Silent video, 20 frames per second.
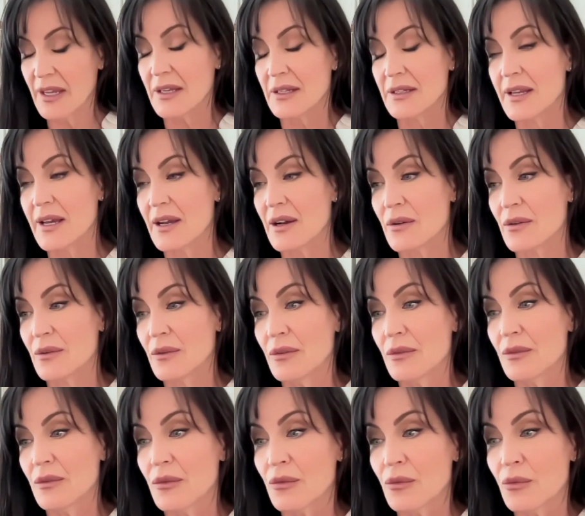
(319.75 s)
Now,
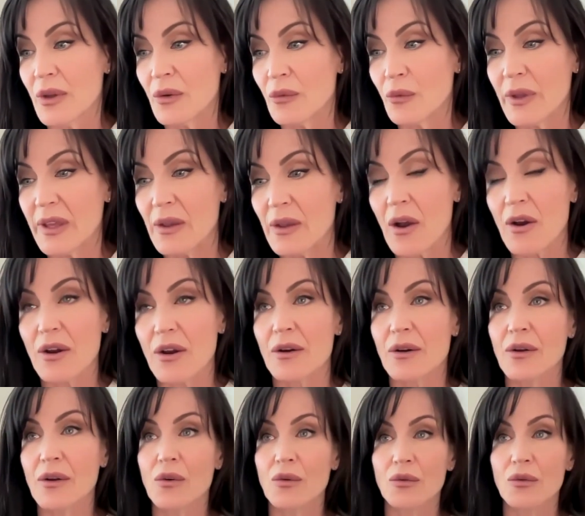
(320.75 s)
when we
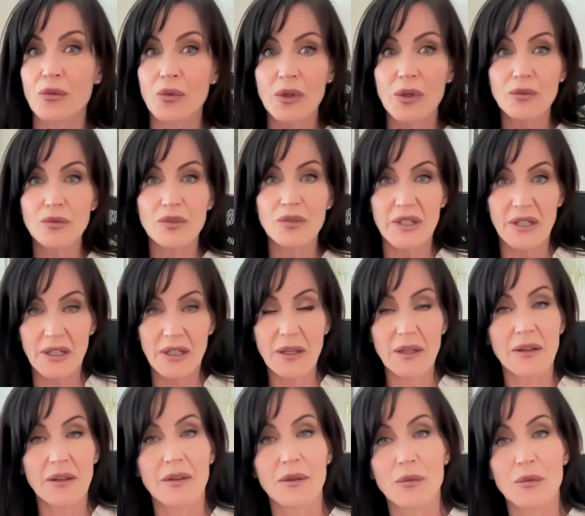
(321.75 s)
are wounded,
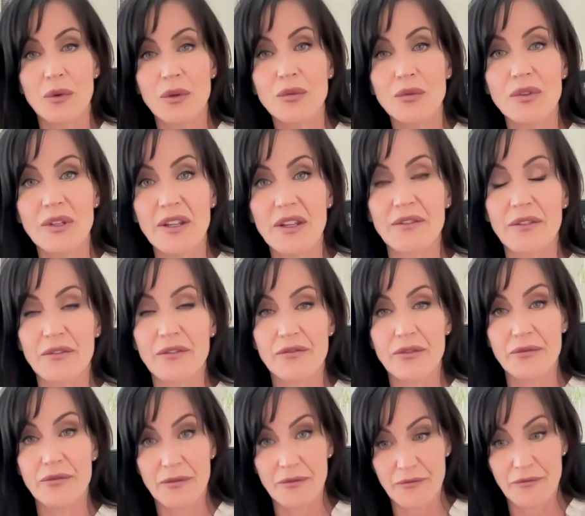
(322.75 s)
the wounded
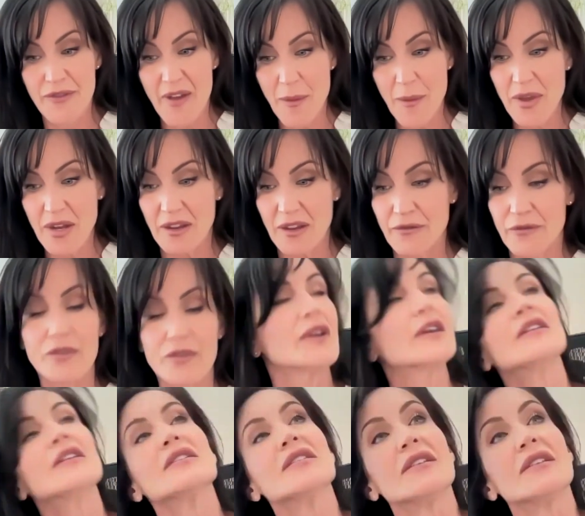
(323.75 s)
feminine, for
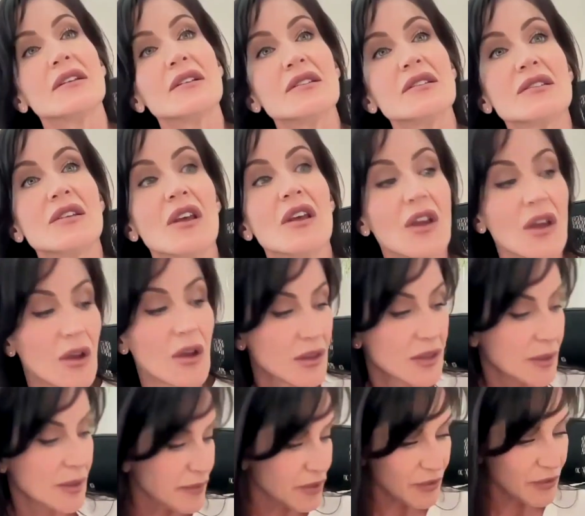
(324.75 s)
instance,
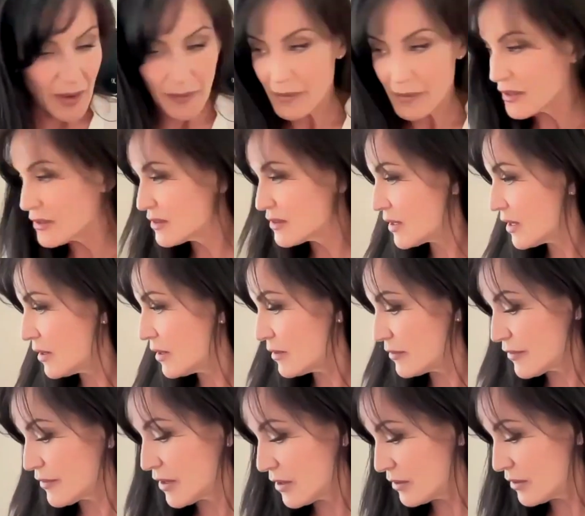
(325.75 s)
let me grab my scale
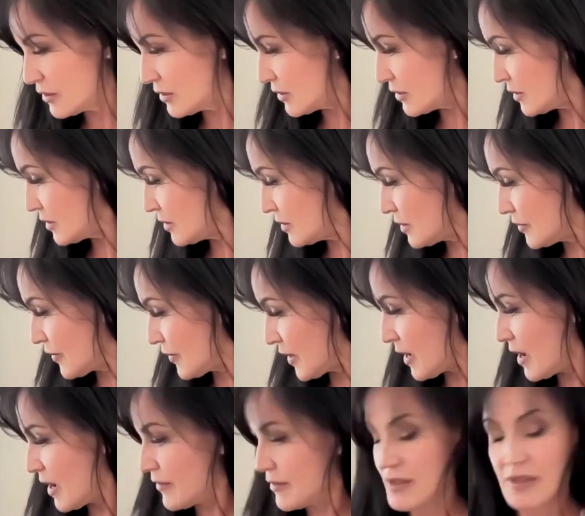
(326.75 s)
of consciousness if I
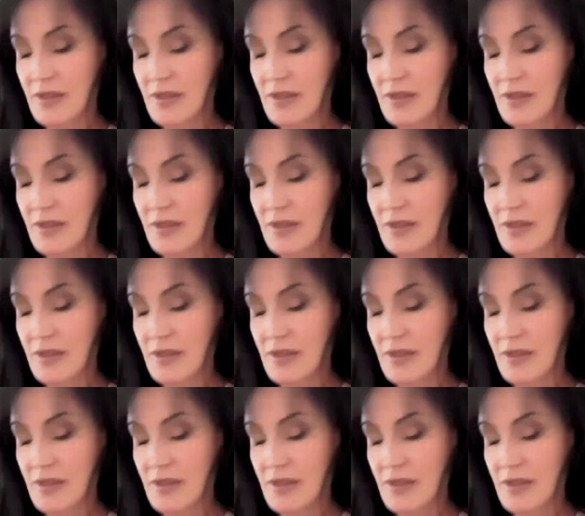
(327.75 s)
have it